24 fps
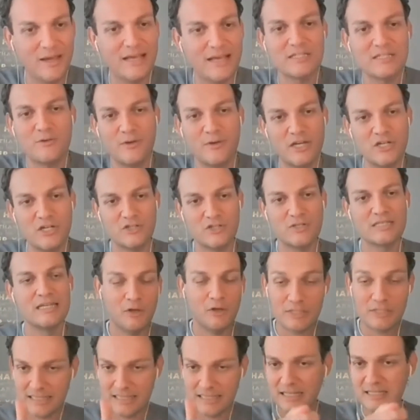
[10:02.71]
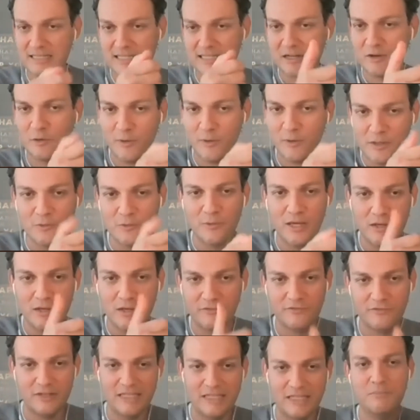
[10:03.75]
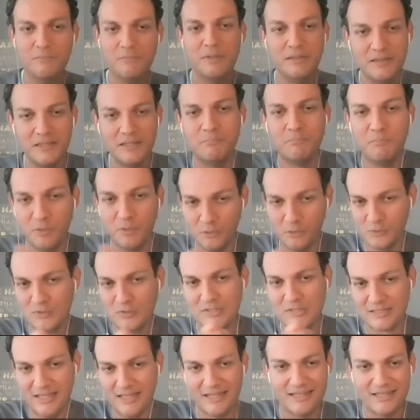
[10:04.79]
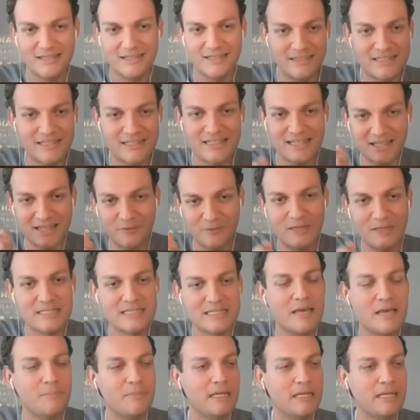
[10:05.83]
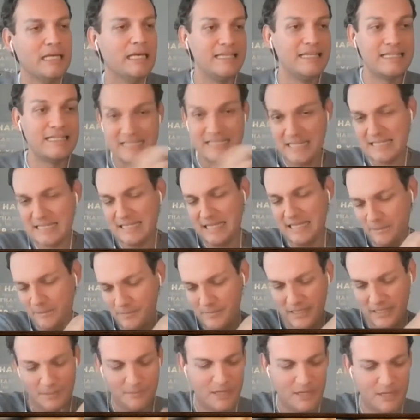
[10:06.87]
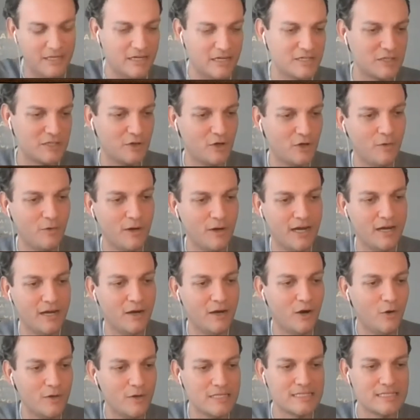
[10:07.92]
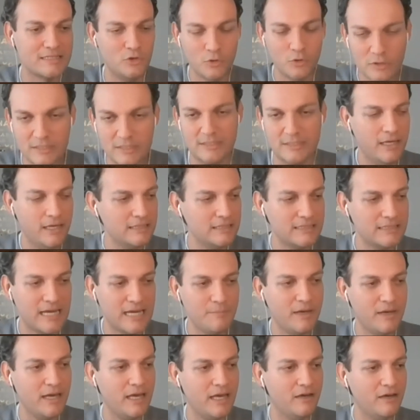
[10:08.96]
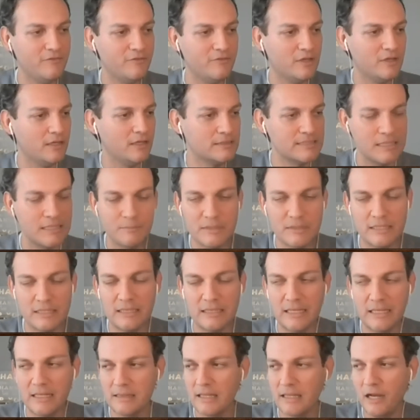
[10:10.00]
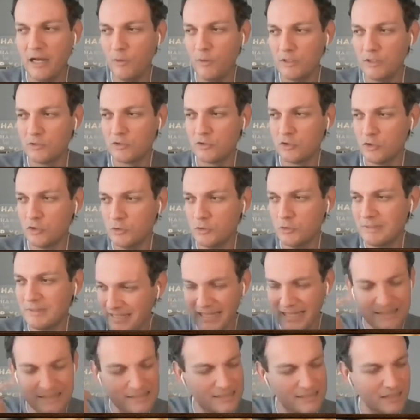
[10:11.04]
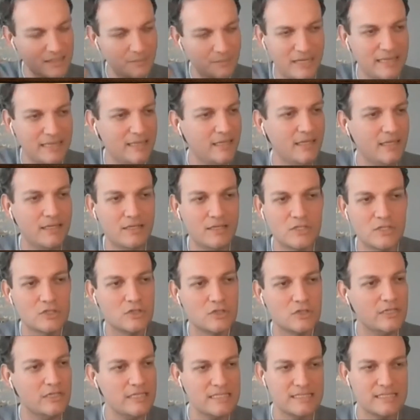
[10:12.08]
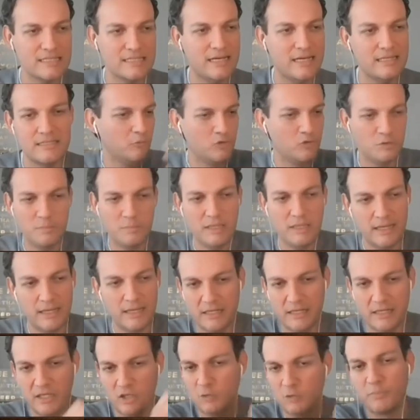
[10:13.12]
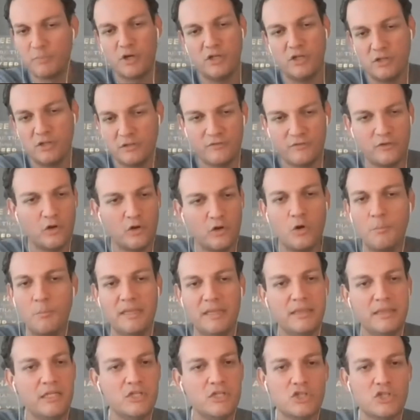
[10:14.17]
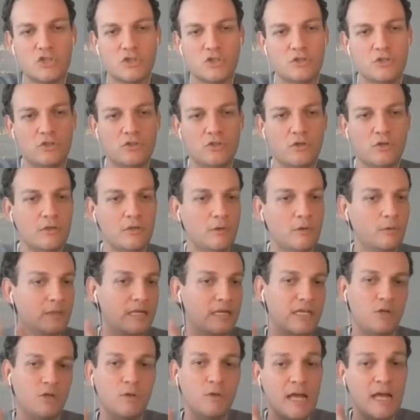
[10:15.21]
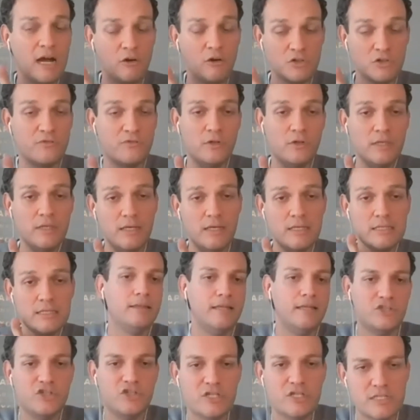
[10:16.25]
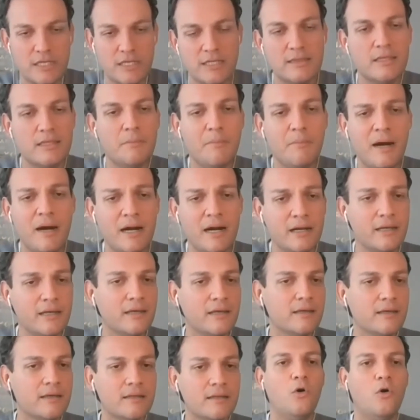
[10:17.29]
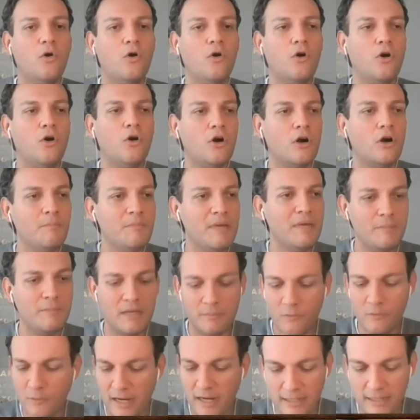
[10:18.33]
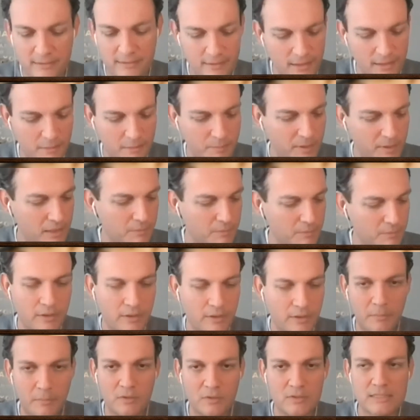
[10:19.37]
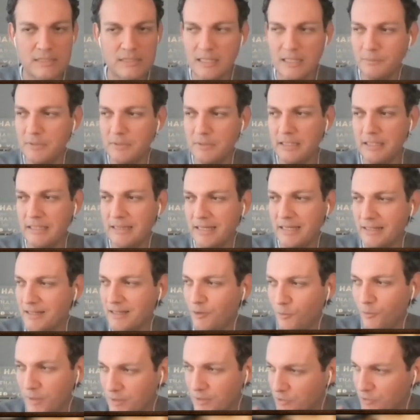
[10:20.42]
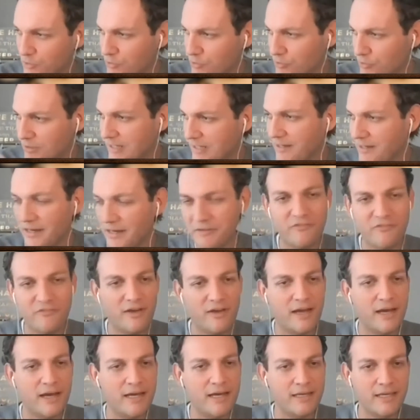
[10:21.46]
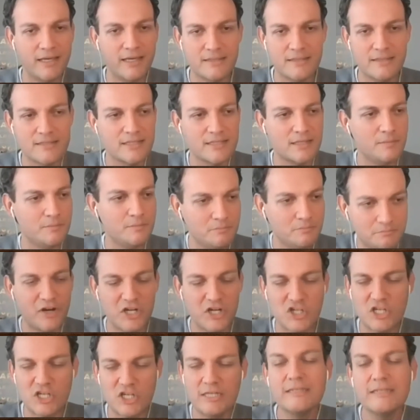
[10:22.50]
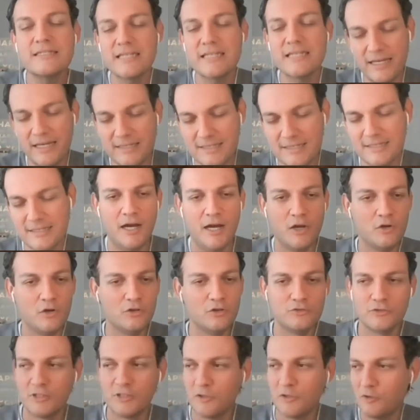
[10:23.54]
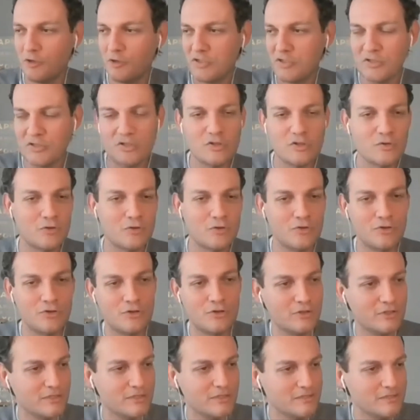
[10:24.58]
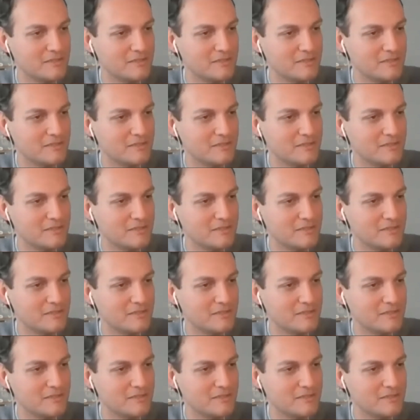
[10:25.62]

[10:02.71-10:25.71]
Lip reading: ask questions, because that's a great way of keeping the pulse, understand what's happening. And since then, many years ago, I always do this. Anytime I have something that I want to get some ideas or insights, could be like a new product from competition or a new launch from us that just hit the market, or maybe I'm writing a paper about something that I want to clarify, get some fresh insights. I go to the grocery store, the